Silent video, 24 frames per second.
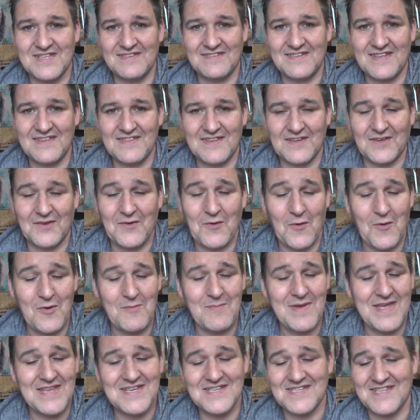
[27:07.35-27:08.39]
that the
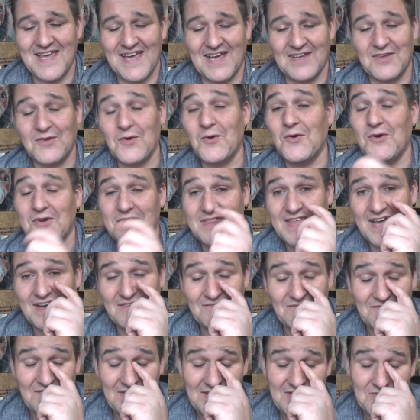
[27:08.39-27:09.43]
comments that I got in
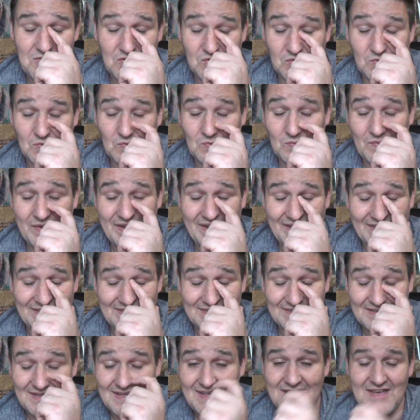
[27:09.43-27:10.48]
that video
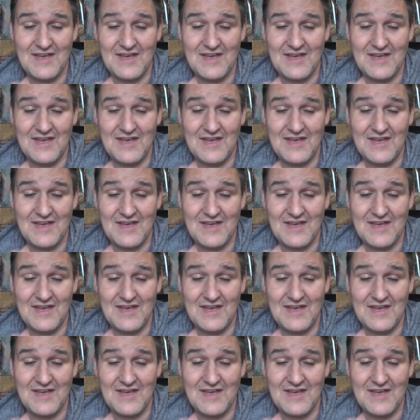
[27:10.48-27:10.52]
were